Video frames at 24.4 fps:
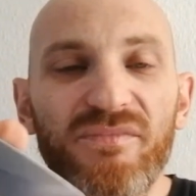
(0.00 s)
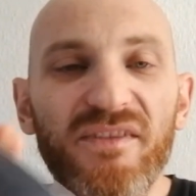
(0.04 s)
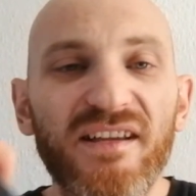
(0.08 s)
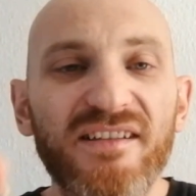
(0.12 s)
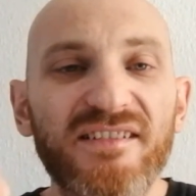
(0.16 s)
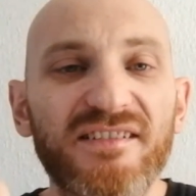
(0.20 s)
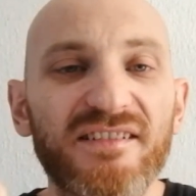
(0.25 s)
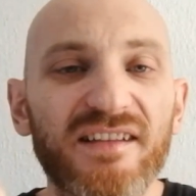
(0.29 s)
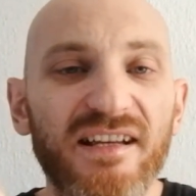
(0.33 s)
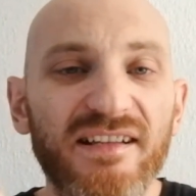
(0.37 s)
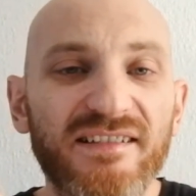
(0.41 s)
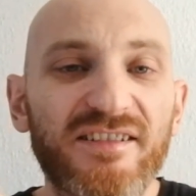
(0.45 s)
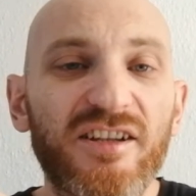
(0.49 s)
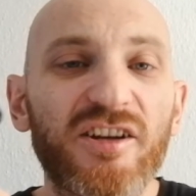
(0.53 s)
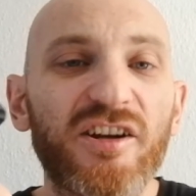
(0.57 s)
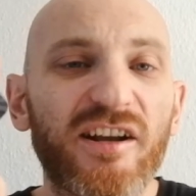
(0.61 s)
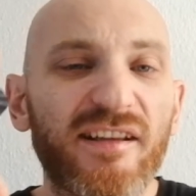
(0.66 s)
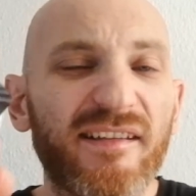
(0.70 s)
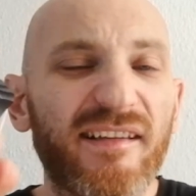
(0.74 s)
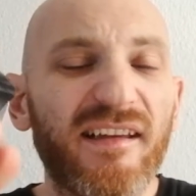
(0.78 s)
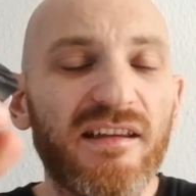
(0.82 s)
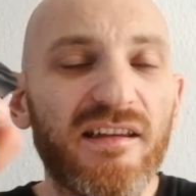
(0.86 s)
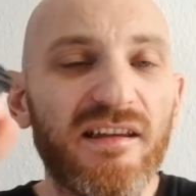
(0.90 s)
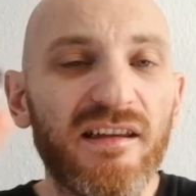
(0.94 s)
it's
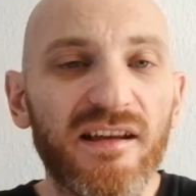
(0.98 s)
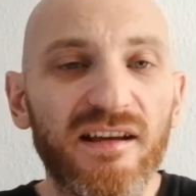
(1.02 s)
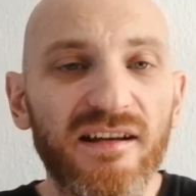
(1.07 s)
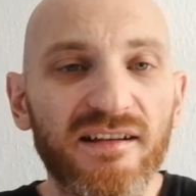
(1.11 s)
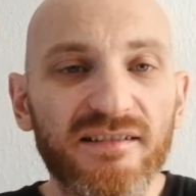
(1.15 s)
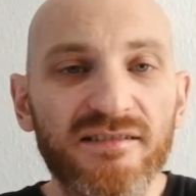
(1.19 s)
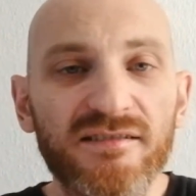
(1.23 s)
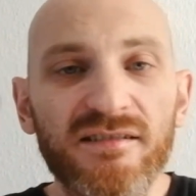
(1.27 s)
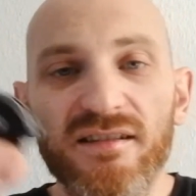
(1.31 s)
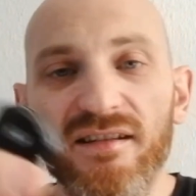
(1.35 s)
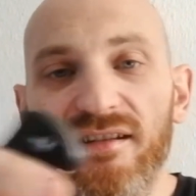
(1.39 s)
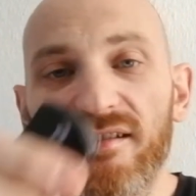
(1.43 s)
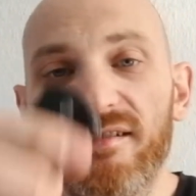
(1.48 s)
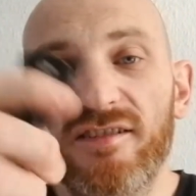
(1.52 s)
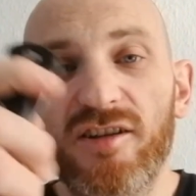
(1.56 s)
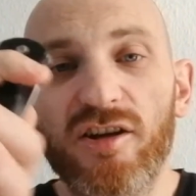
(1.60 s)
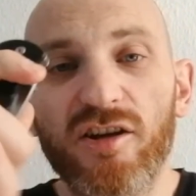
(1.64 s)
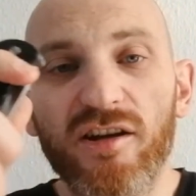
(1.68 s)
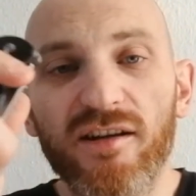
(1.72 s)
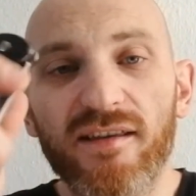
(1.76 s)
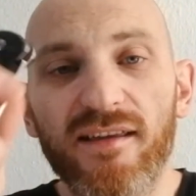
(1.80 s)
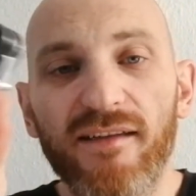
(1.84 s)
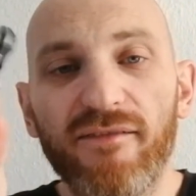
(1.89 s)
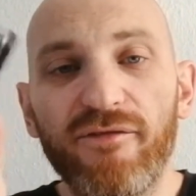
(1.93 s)
gonna take years. It's
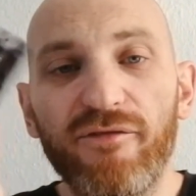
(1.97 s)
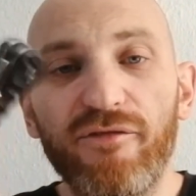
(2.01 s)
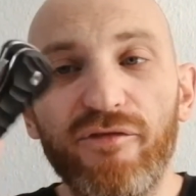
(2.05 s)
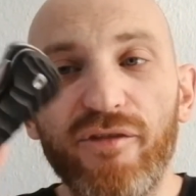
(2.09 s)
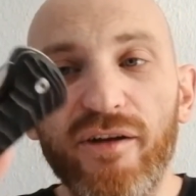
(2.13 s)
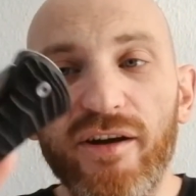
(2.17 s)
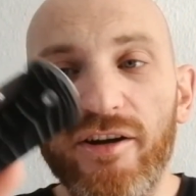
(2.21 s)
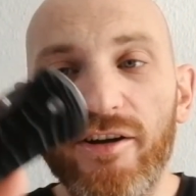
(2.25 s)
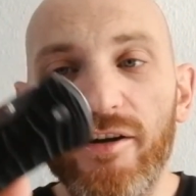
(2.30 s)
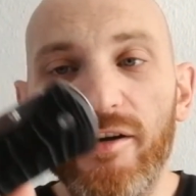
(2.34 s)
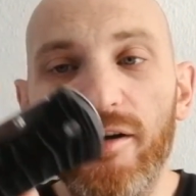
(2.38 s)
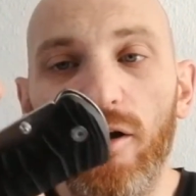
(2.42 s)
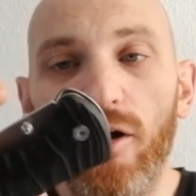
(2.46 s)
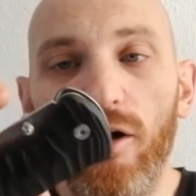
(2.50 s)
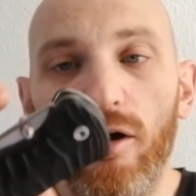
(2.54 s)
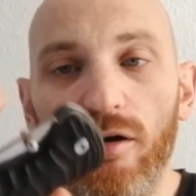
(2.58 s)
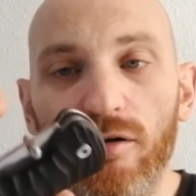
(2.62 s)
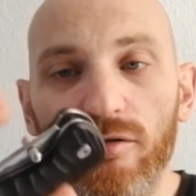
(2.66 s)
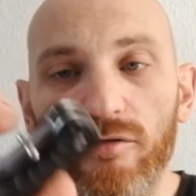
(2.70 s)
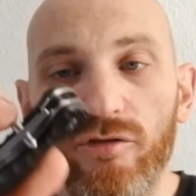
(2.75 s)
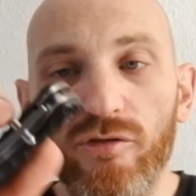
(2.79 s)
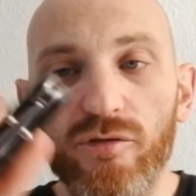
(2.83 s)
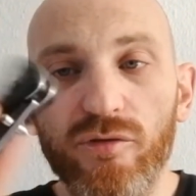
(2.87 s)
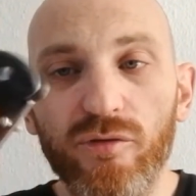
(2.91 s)
gonna take very
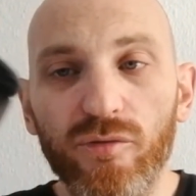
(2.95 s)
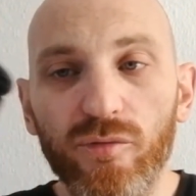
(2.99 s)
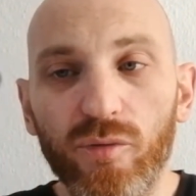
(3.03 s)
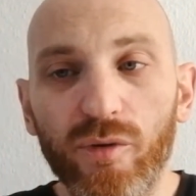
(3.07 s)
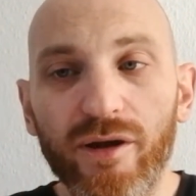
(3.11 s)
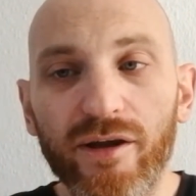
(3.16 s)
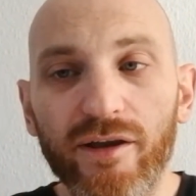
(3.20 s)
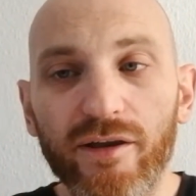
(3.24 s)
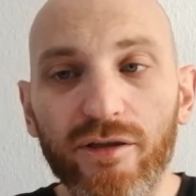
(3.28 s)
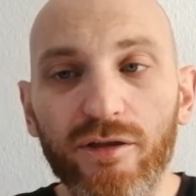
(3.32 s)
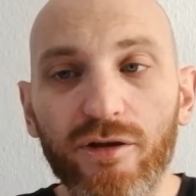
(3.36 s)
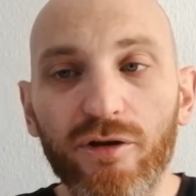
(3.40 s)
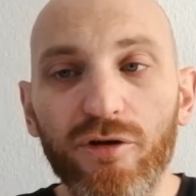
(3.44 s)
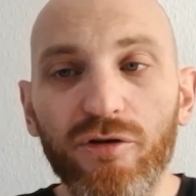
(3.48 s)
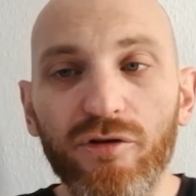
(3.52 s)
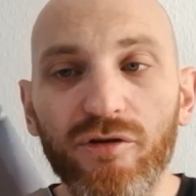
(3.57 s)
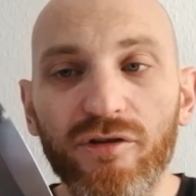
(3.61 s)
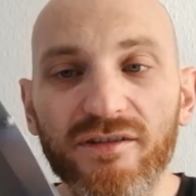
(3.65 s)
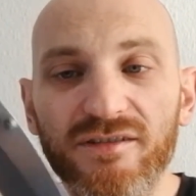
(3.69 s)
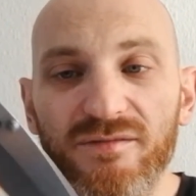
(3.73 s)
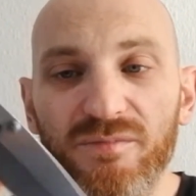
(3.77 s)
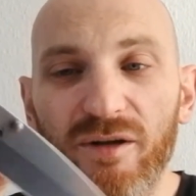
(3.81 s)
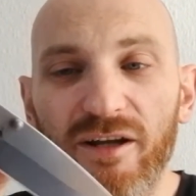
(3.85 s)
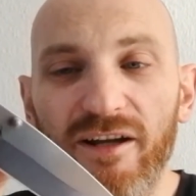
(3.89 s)
long to wear through
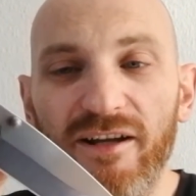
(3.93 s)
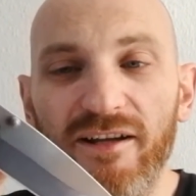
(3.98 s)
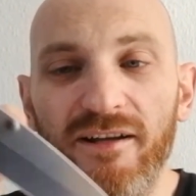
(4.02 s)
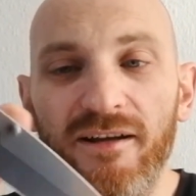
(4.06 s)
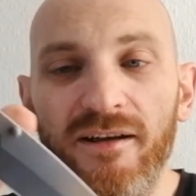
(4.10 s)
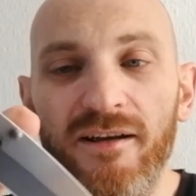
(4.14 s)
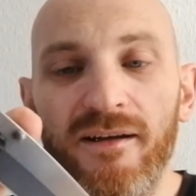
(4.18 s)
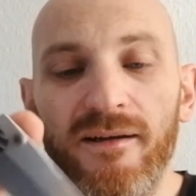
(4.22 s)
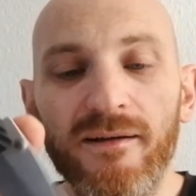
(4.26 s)
this blade.